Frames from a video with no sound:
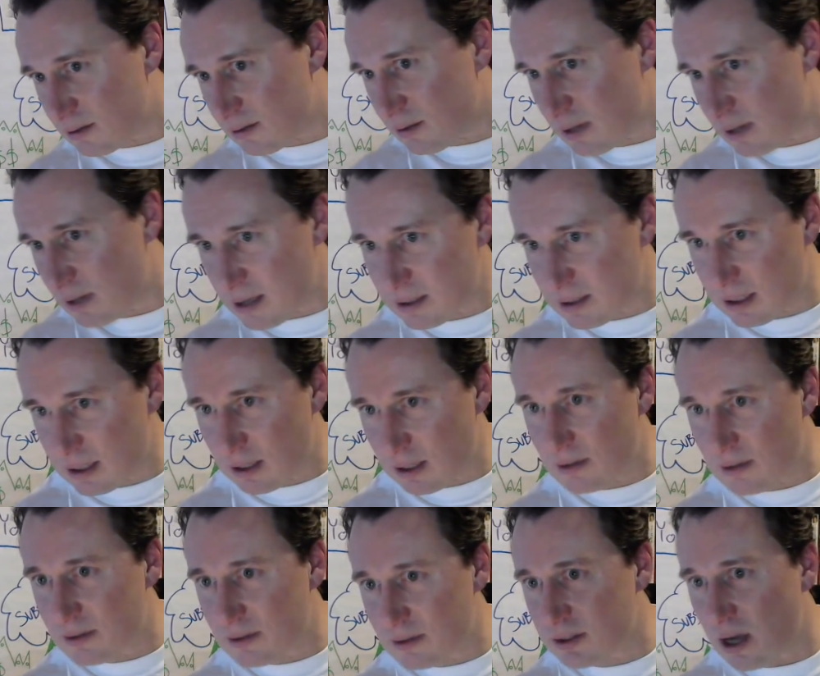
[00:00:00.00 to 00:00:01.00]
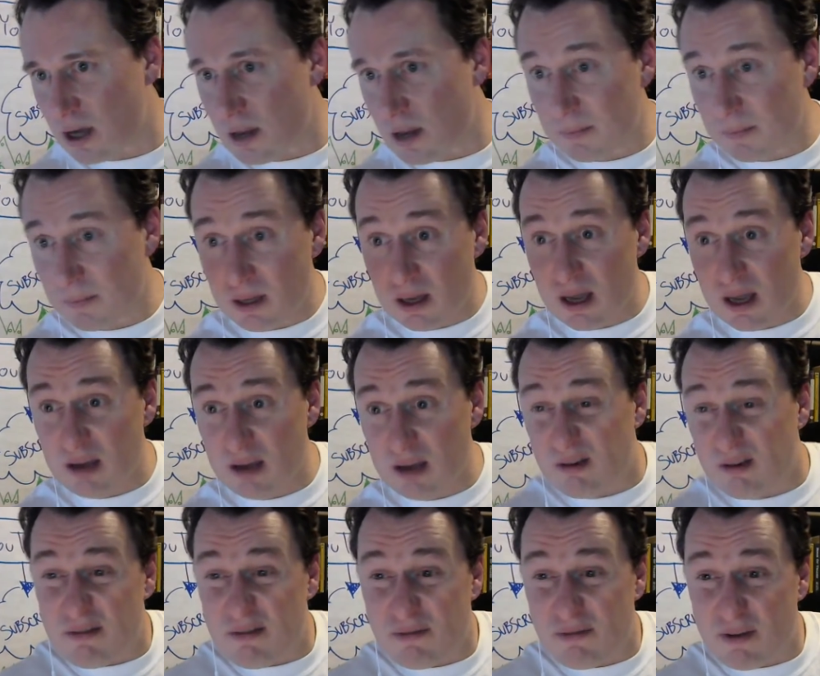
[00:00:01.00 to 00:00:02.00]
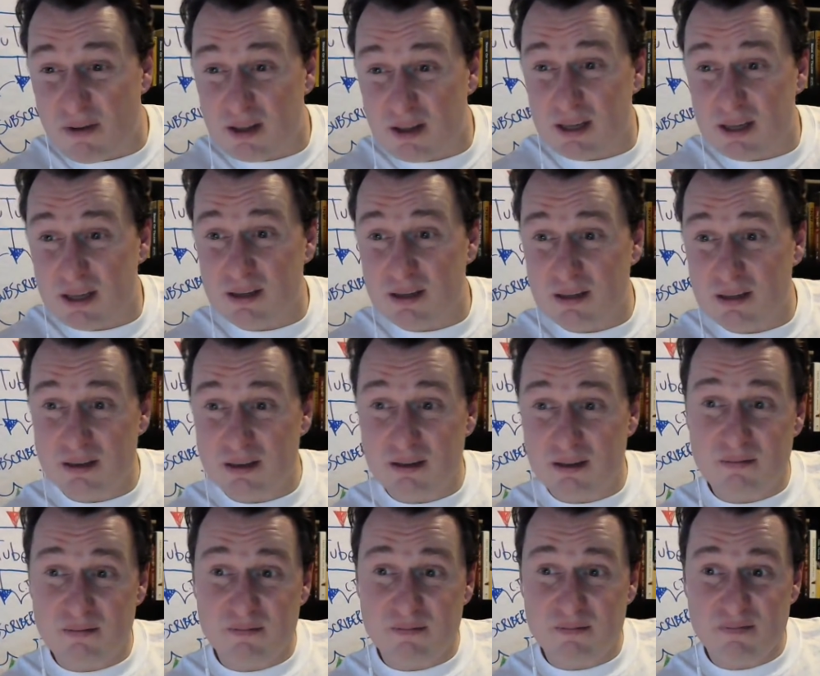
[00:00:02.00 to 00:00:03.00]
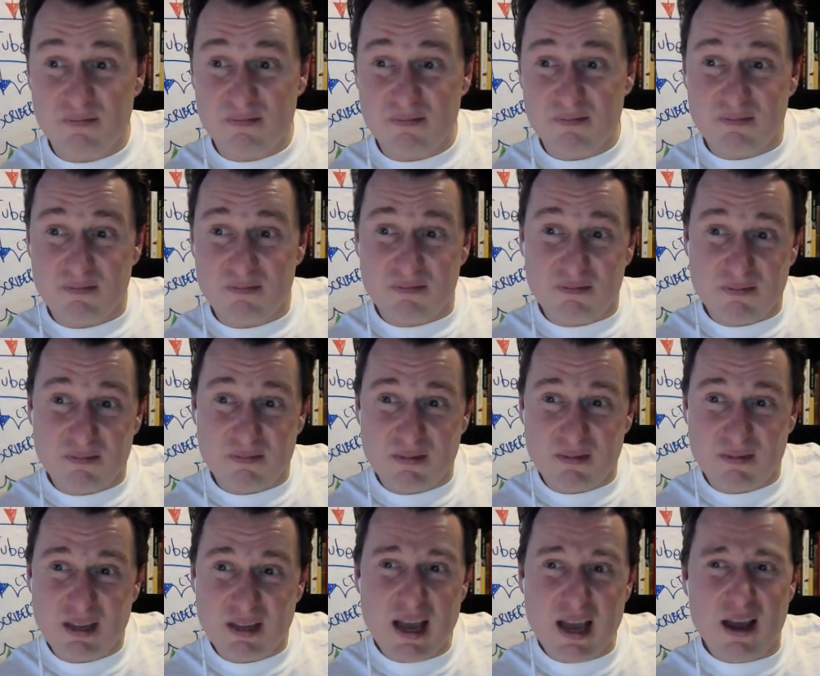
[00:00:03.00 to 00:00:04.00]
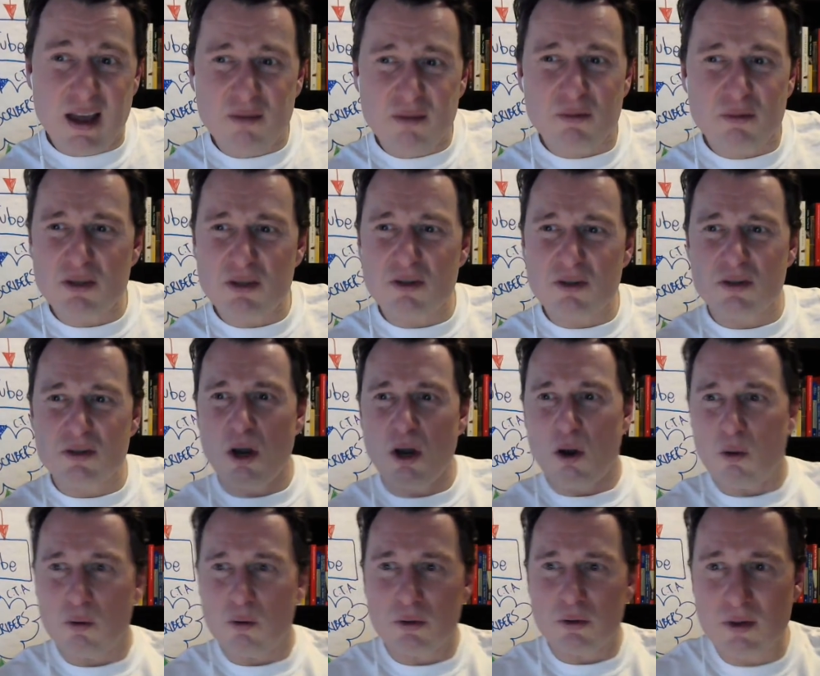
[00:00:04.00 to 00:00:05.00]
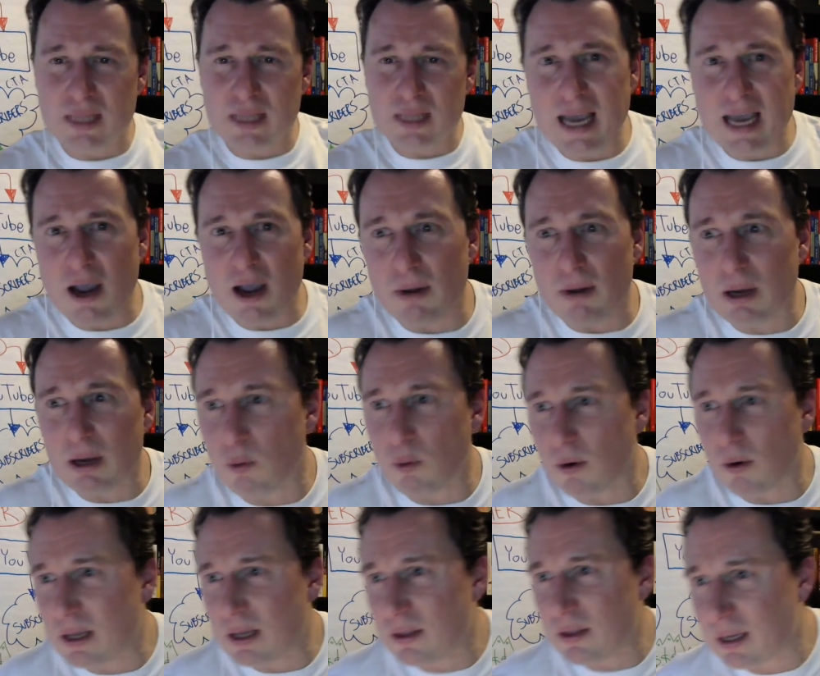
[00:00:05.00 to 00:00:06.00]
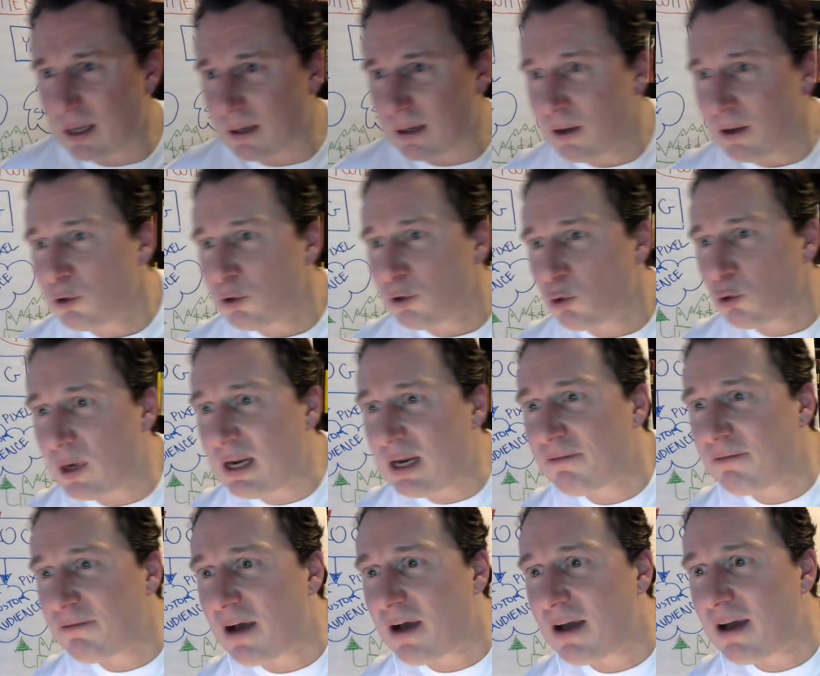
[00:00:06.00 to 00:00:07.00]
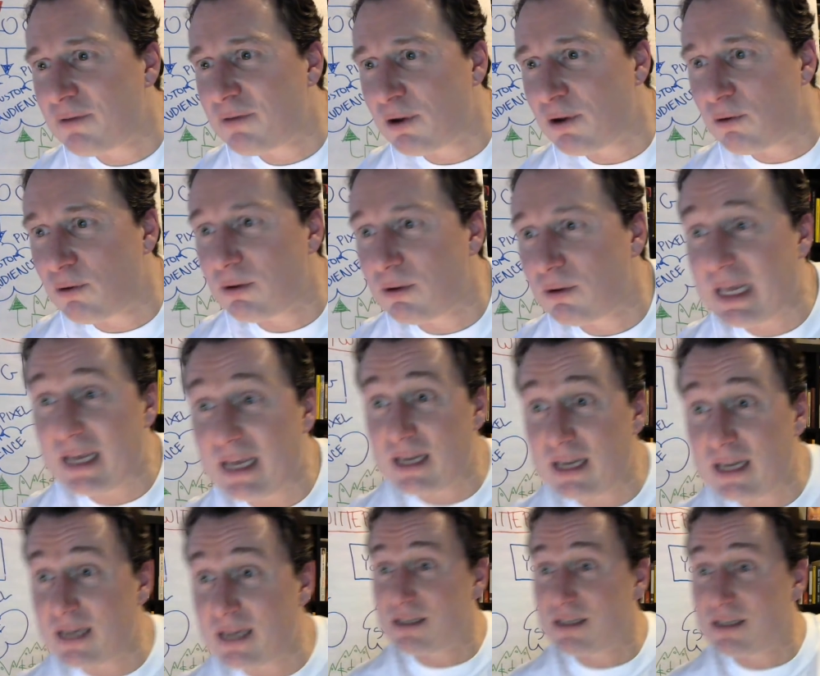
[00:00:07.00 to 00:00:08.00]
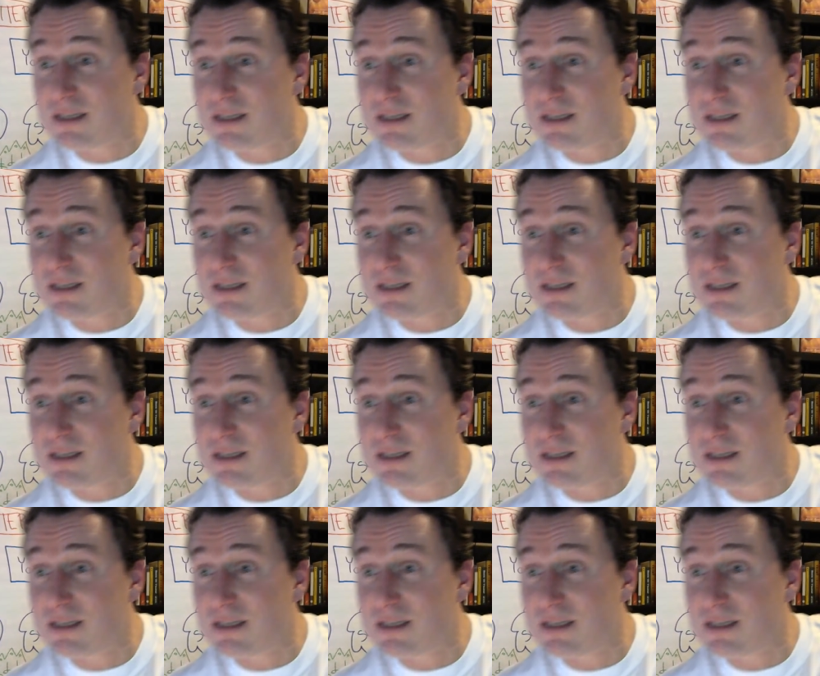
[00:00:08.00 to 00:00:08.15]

asking you to stop. I frankly, yeah, we'll do the Eric Worre thing. 25-year-old ladies,